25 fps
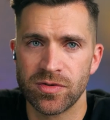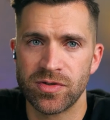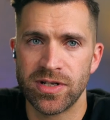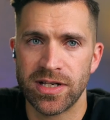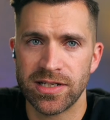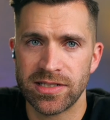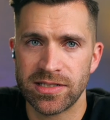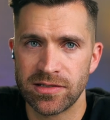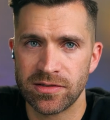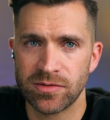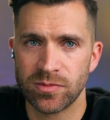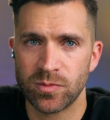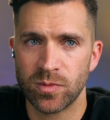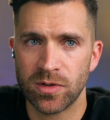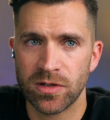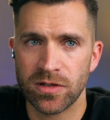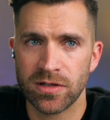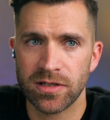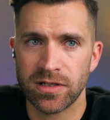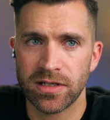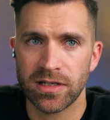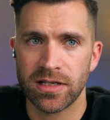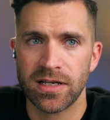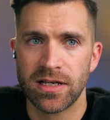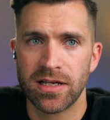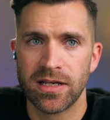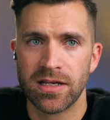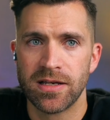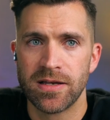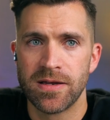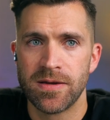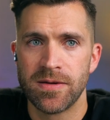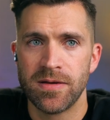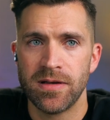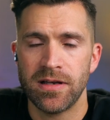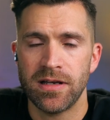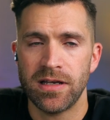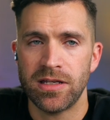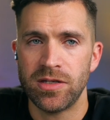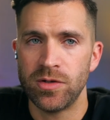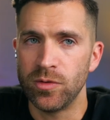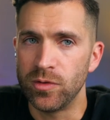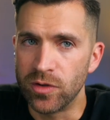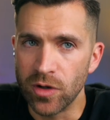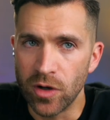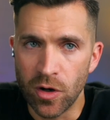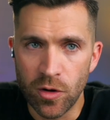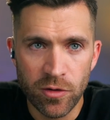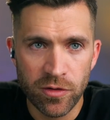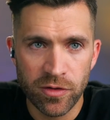justice work, and you
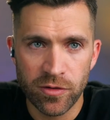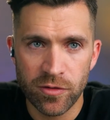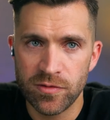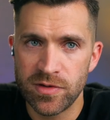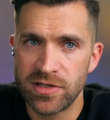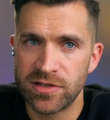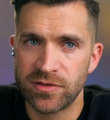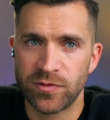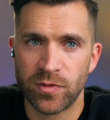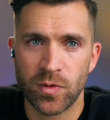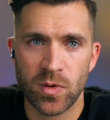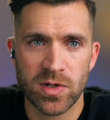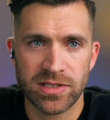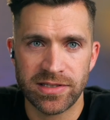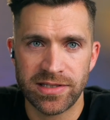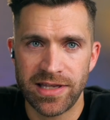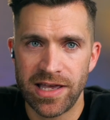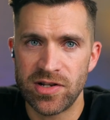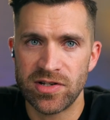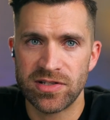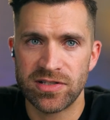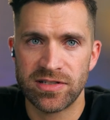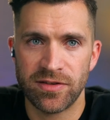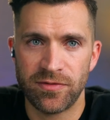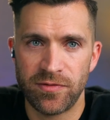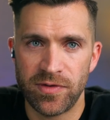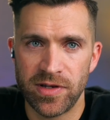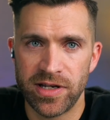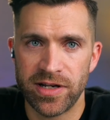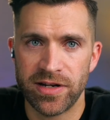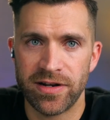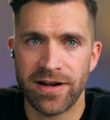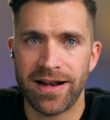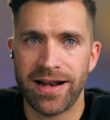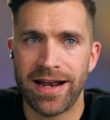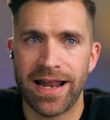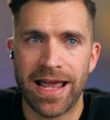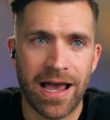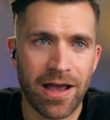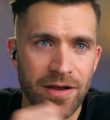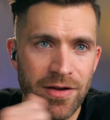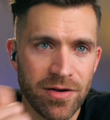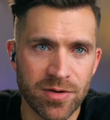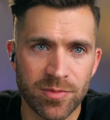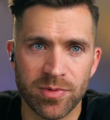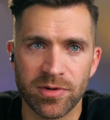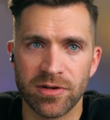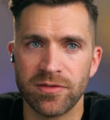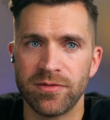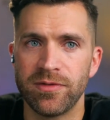go through these 4 stages of figuring out how
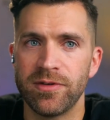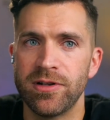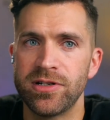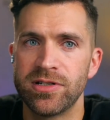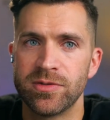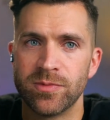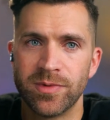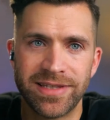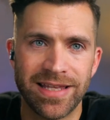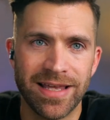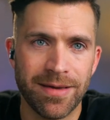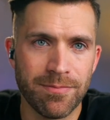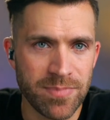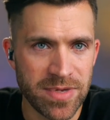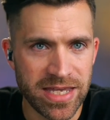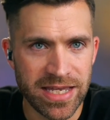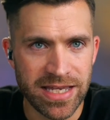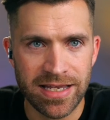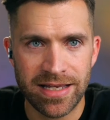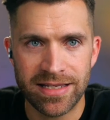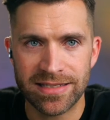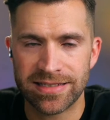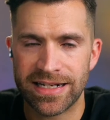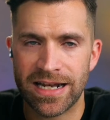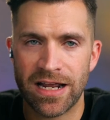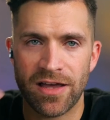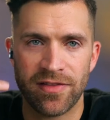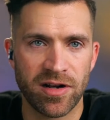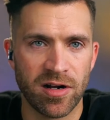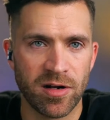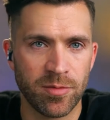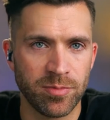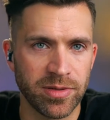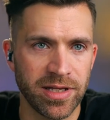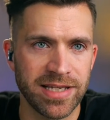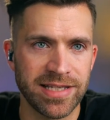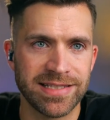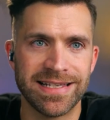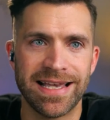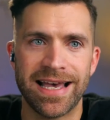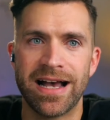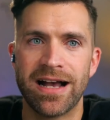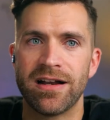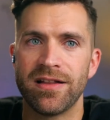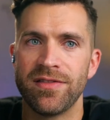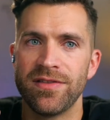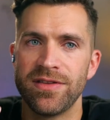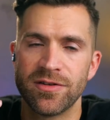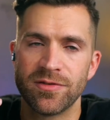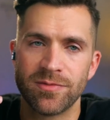you're privileged and what that means and how that all plays
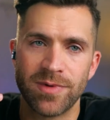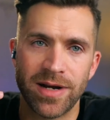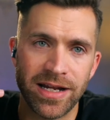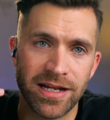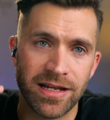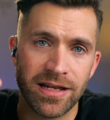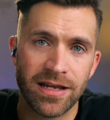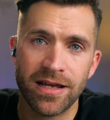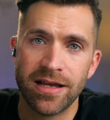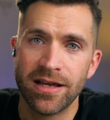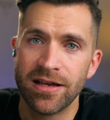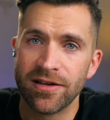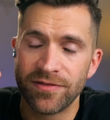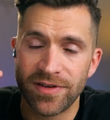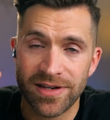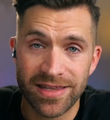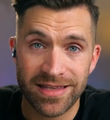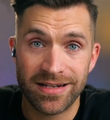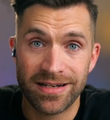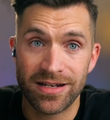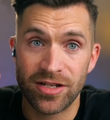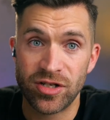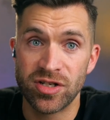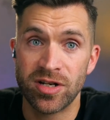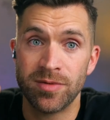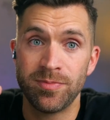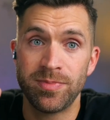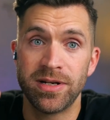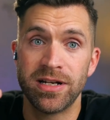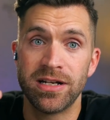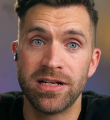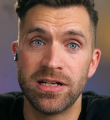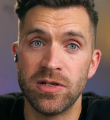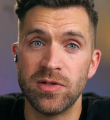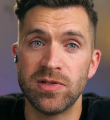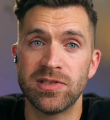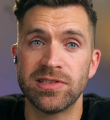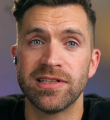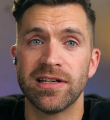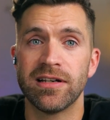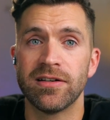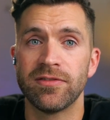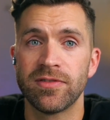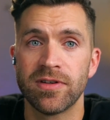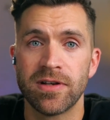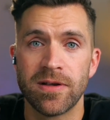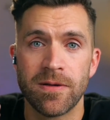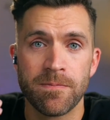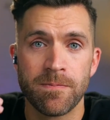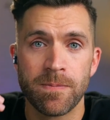out, and then you're ready finally to jump in and do
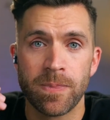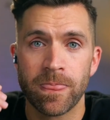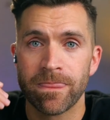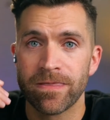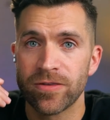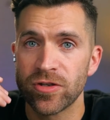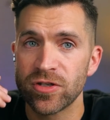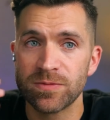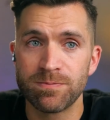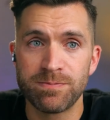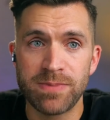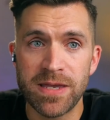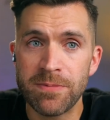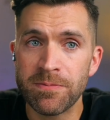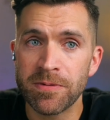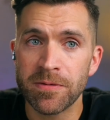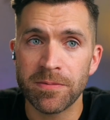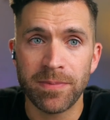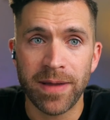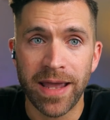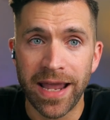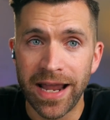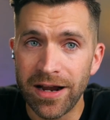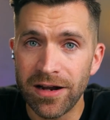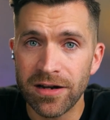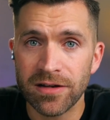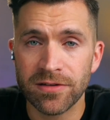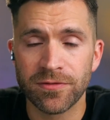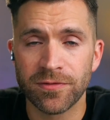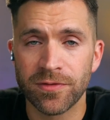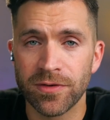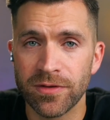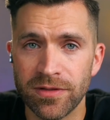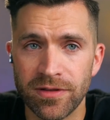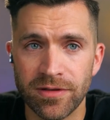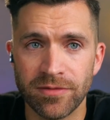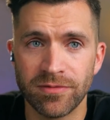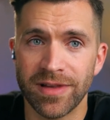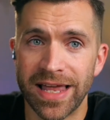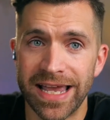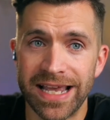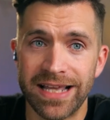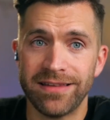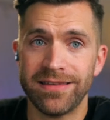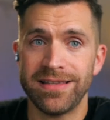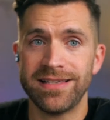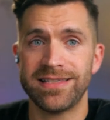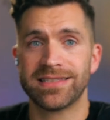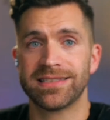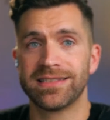stuff, just be prepared for the
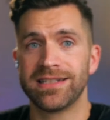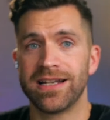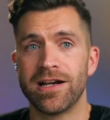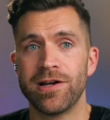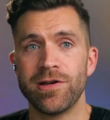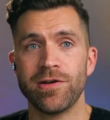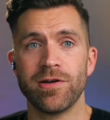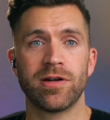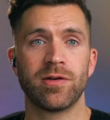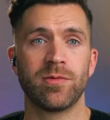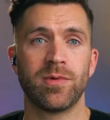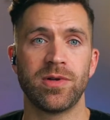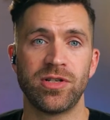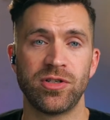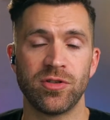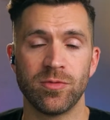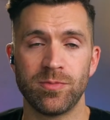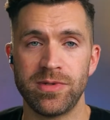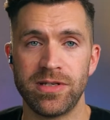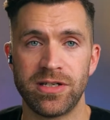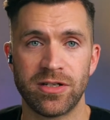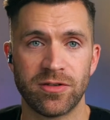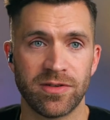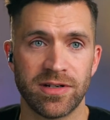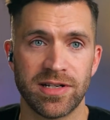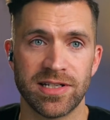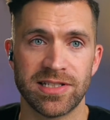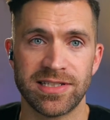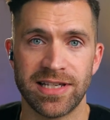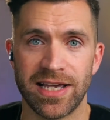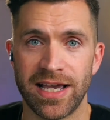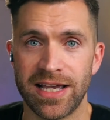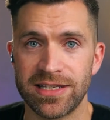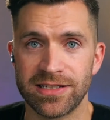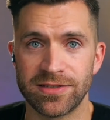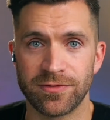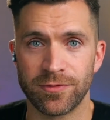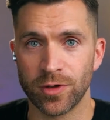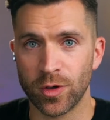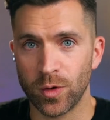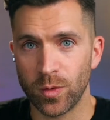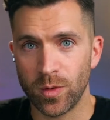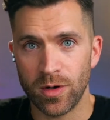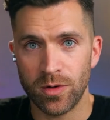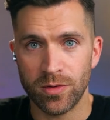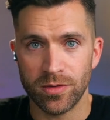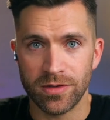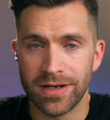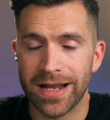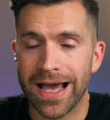likely scenario in which you'll be criticized for,
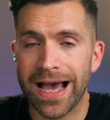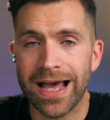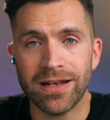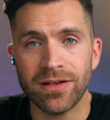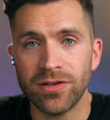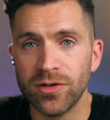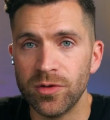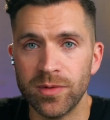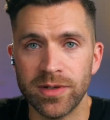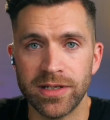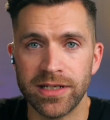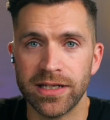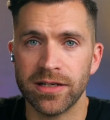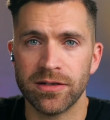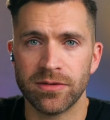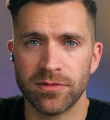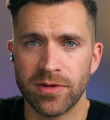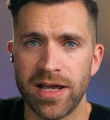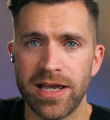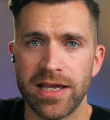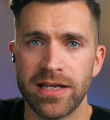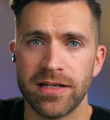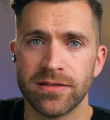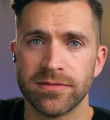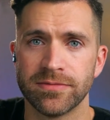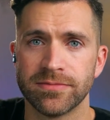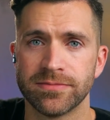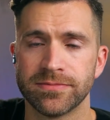quote, not doing it right.